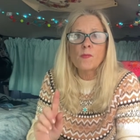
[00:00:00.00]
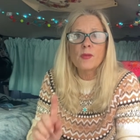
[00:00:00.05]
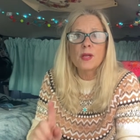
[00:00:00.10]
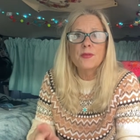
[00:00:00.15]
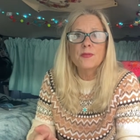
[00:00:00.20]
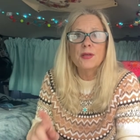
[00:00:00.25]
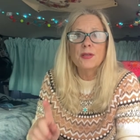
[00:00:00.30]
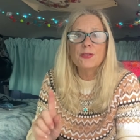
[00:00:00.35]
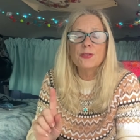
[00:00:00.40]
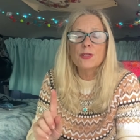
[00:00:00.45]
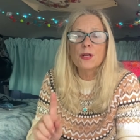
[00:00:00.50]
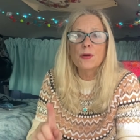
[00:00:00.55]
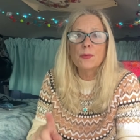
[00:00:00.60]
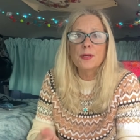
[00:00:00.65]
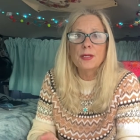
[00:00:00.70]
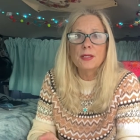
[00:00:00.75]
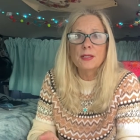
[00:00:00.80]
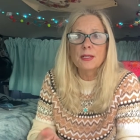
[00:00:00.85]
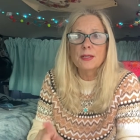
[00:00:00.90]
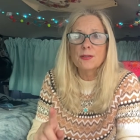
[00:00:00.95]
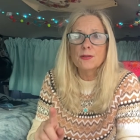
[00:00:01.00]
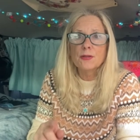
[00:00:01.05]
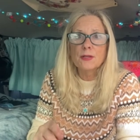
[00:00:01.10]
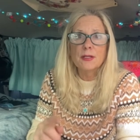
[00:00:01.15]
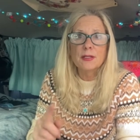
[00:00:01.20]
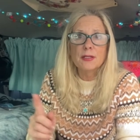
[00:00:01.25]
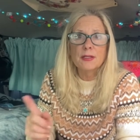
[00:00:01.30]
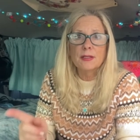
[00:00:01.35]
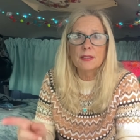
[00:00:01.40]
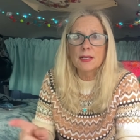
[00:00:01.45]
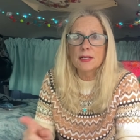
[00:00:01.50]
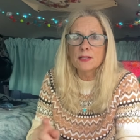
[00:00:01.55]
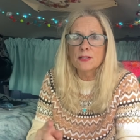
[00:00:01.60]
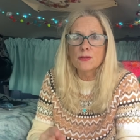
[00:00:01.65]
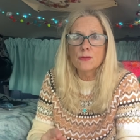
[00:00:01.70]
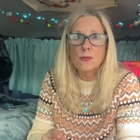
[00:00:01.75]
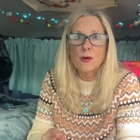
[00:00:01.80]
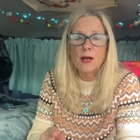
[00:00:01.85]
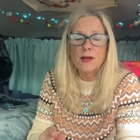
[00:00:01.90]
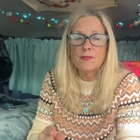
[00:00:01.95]
Then you go in like you're gonna connect to
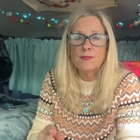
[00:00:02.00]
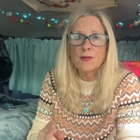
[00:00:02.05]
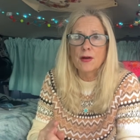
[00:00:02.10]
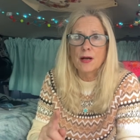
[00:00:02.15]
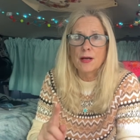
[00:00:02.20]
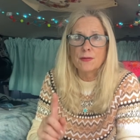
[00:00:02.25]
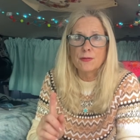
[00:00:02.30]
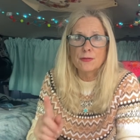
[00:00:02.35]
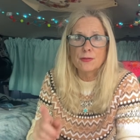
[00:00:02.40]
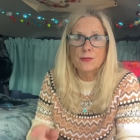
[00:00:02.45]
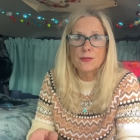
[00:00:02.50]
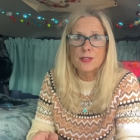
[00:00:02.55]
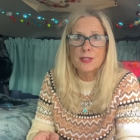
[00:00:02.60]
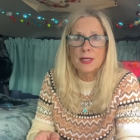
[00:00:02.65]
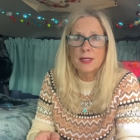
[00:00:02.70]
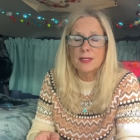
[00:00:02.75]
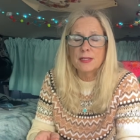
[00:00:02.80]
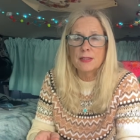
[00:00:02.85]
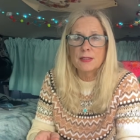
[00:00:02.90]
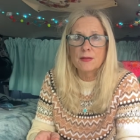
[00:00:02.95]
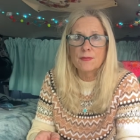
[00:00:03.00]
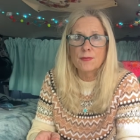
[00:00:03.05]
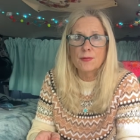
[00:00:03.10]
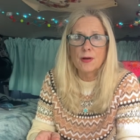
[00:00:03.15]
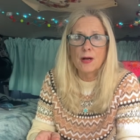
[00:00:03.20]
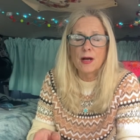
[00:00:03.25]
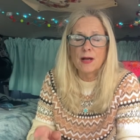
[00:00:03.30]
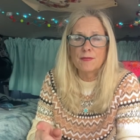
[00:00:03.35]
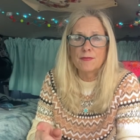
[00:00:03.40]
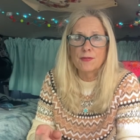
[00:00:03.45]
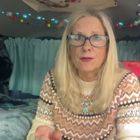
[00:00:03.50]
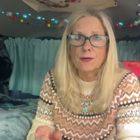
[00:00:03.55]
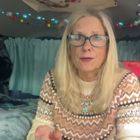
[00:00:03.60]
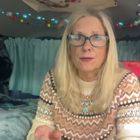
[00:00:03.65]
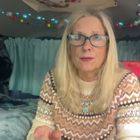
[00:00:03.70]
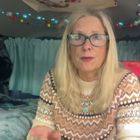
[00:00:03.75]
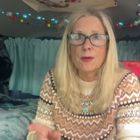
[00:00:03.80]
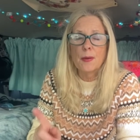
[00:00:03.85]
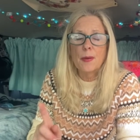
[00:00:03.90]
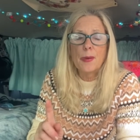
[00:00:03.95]
Wi-Fi on your settings of your
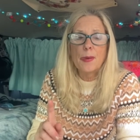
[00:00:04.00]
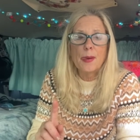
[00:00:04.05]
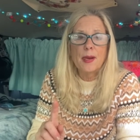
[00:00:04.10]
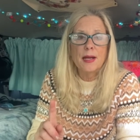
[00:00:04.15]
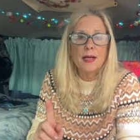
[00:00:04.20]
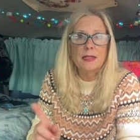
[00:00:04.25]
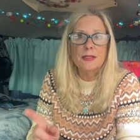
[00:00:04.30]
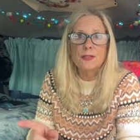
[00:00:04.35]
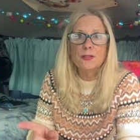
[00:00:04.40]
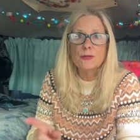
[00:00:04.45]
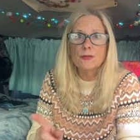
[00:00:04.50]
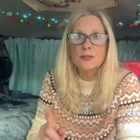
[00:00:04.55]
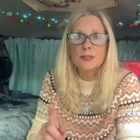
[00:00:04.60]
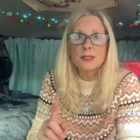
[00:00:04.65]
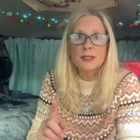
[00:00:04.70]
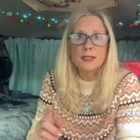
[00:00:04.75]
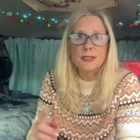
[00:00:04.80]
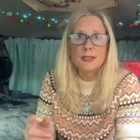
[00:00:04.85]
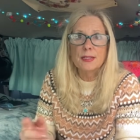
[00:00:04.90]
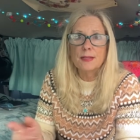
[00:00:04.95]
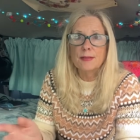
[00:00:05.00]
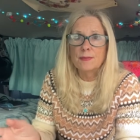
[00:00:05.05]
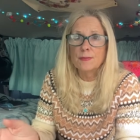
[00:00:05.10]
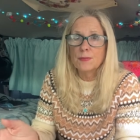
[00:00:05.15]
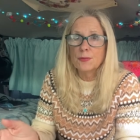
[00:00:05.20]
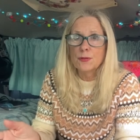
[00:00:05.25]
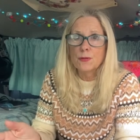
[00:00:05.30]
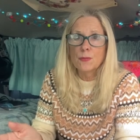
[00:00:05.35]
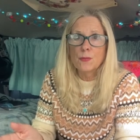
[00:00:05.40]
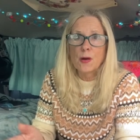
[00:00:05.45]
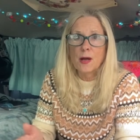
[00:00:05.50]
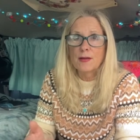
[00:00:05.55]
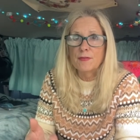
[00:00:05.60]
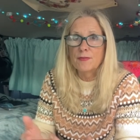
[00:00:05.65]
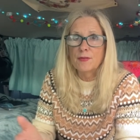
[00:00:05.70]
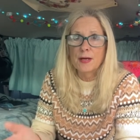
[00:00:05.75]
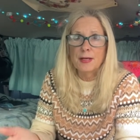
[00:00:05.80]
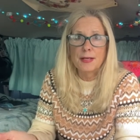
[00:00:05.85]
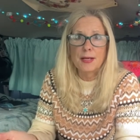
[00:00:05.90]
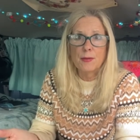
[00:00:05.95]
iPhone, and you'll see your
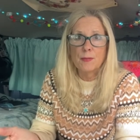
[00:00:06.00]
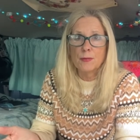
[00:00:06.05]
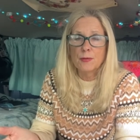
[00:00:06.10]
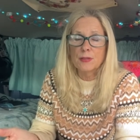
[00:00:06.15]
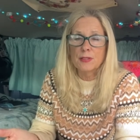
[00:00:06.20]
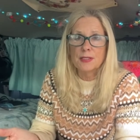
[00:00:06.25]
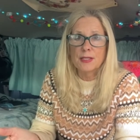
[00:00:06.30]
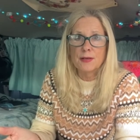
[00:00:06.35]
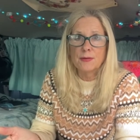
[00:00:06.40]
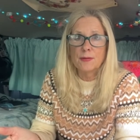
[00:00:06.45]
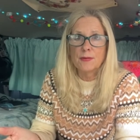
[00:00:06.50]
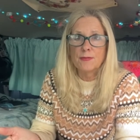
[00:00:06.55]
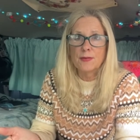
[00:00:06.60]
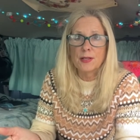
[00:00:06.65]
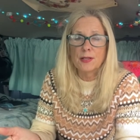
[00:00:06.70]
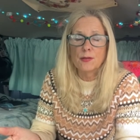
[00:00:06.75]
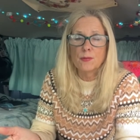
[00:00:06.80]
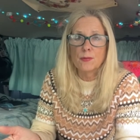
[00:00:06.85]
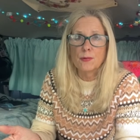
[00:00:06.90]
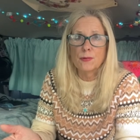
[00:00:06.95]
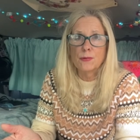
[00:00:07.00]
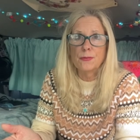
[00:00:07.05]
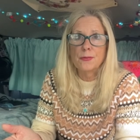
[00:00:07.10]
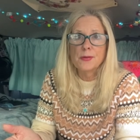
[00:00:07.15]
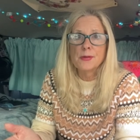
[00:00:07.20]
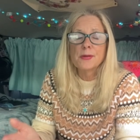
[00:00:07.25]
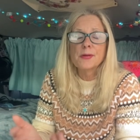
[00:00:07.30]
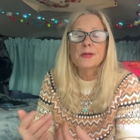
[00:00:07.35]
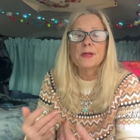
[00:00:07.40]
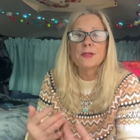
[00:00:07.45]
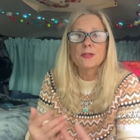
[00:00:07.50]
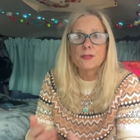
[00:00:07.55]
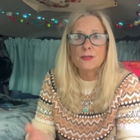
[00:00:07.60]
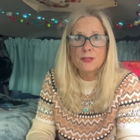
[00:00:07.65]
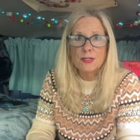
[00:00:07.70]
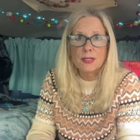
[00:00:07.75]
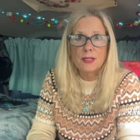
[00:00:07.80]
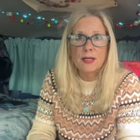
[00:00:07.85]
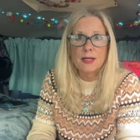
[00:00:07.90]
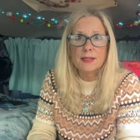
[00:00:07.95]
Wi-Fi networks that are available. You
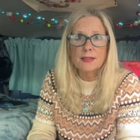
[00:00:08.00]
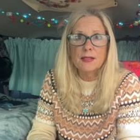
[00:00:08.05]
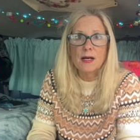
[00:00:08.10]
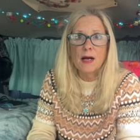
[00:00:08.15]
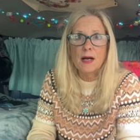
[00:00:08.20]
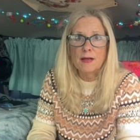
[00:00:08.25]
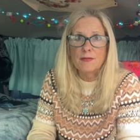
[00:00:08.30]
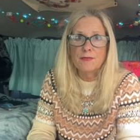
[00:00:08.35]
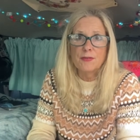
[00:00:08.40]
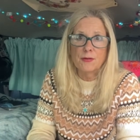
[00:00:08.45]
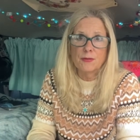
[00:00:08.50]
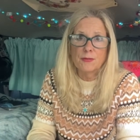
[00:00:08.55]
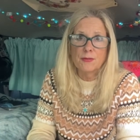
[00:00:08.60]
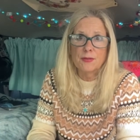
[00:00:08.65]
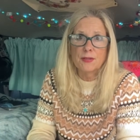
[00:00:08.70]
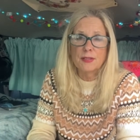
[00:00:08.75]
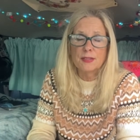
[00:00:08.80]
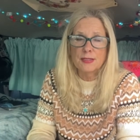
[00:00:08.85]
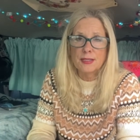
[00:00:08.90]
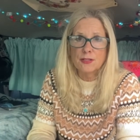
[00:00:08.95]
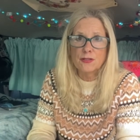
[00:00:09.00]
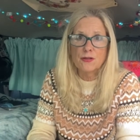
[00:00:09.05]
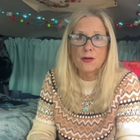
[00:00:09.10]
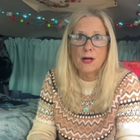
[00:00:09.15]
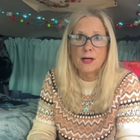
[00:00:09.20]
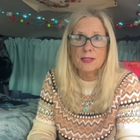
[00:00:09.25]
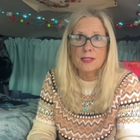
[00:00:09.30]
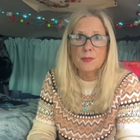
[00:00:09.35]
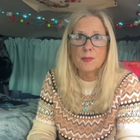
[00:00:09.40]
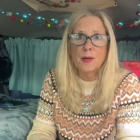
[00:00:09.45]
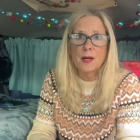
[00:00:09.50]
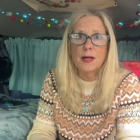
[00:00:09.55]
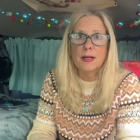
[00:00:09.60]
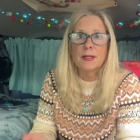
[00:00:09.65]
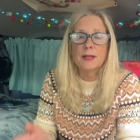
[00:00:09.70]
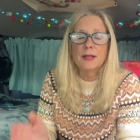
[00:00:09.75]
select iPhone, because that's your hotspot.